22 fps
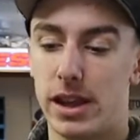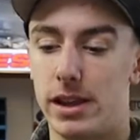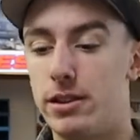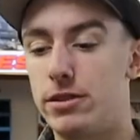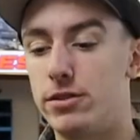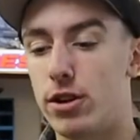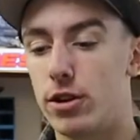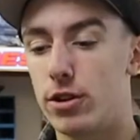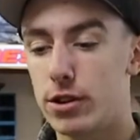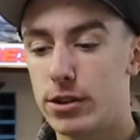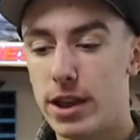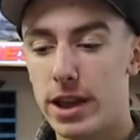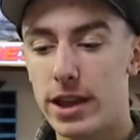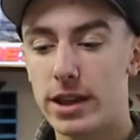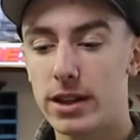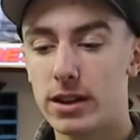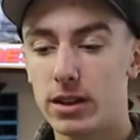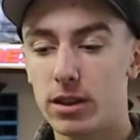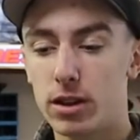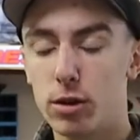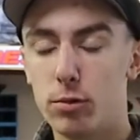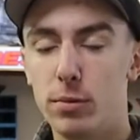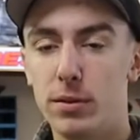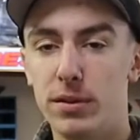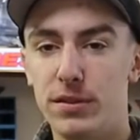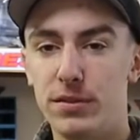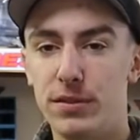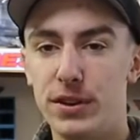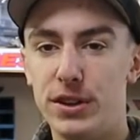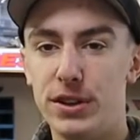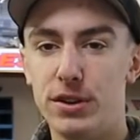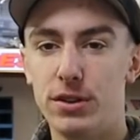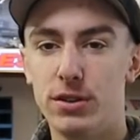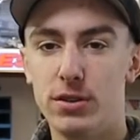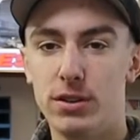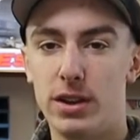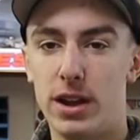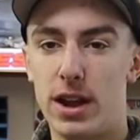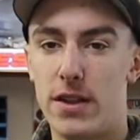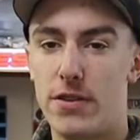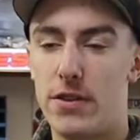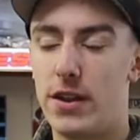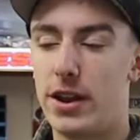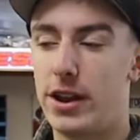started taking a little bit of video,
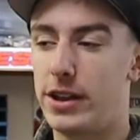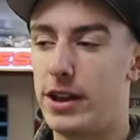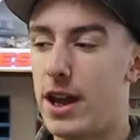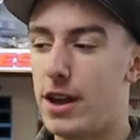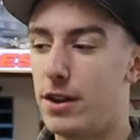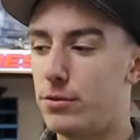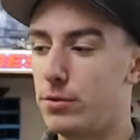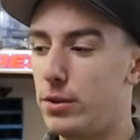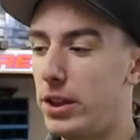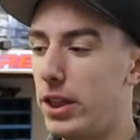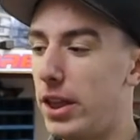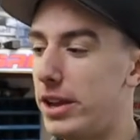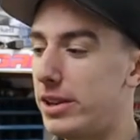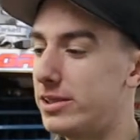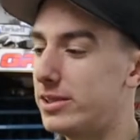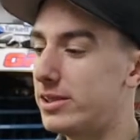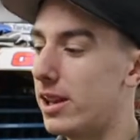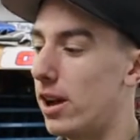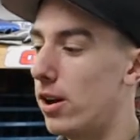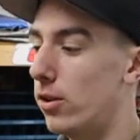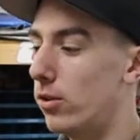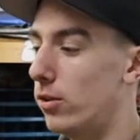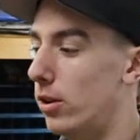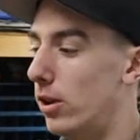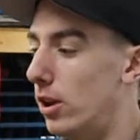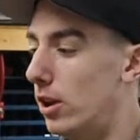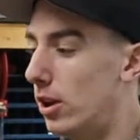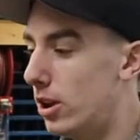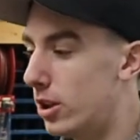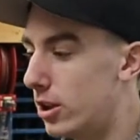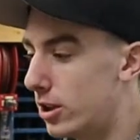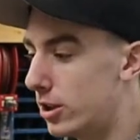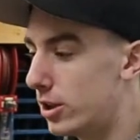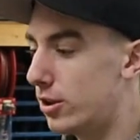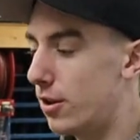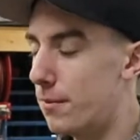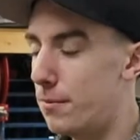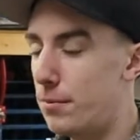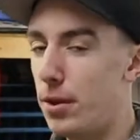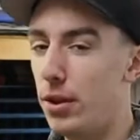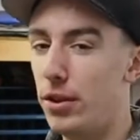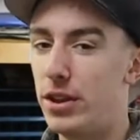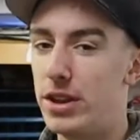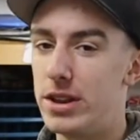and then I kind of realized how
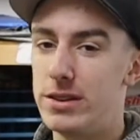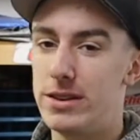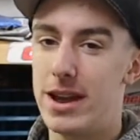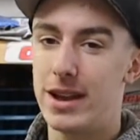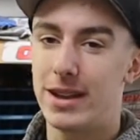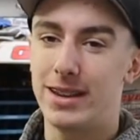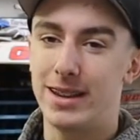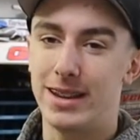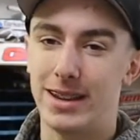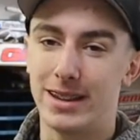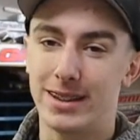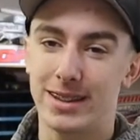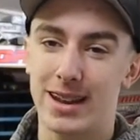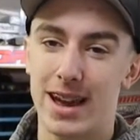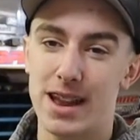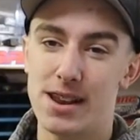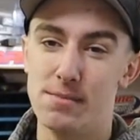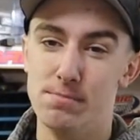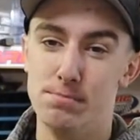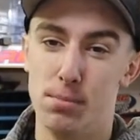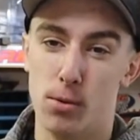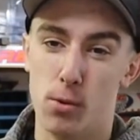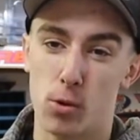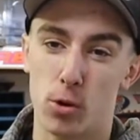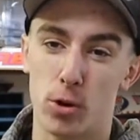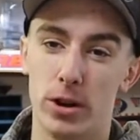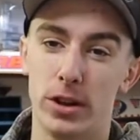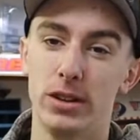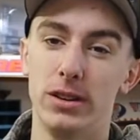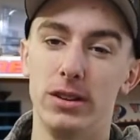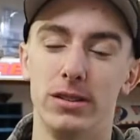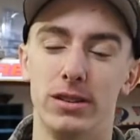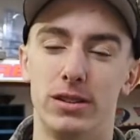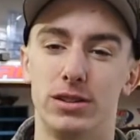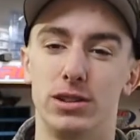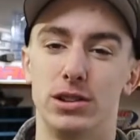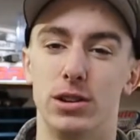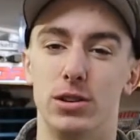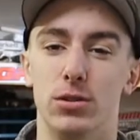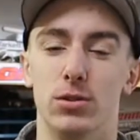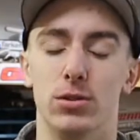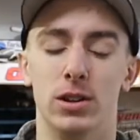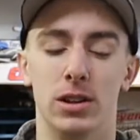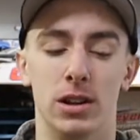building decking, it's kind of boring.
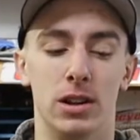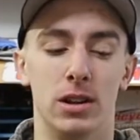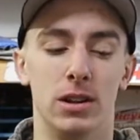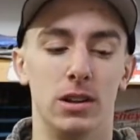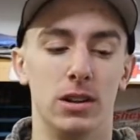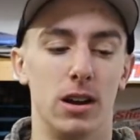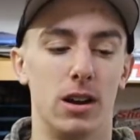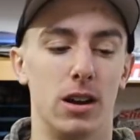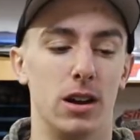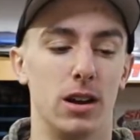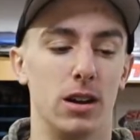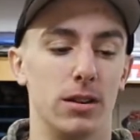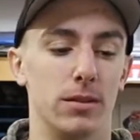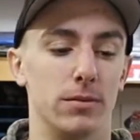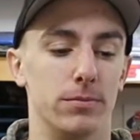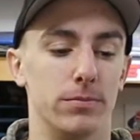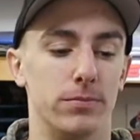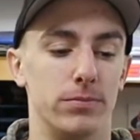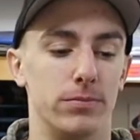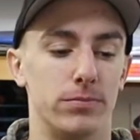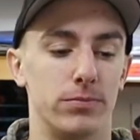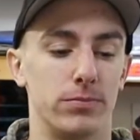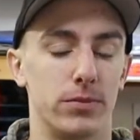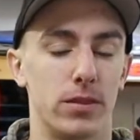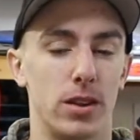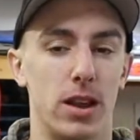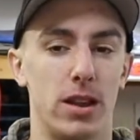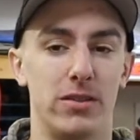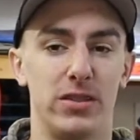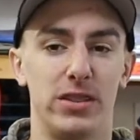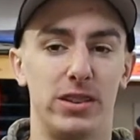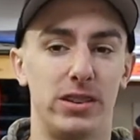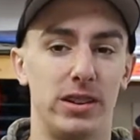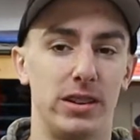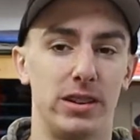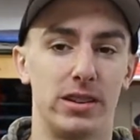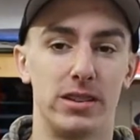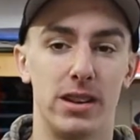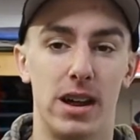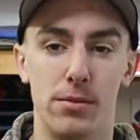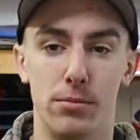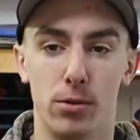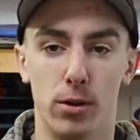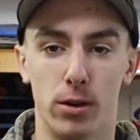So obviously
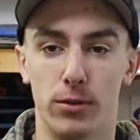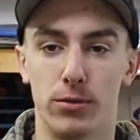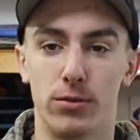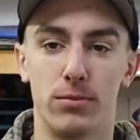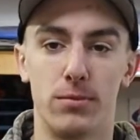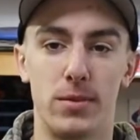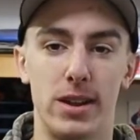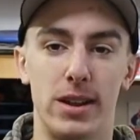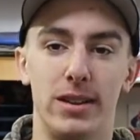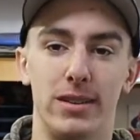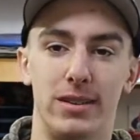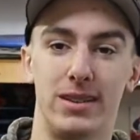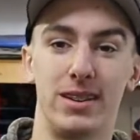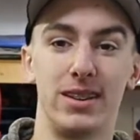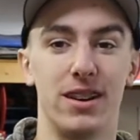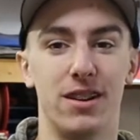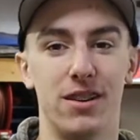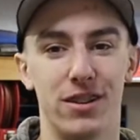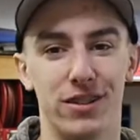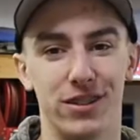it's not boring for me, because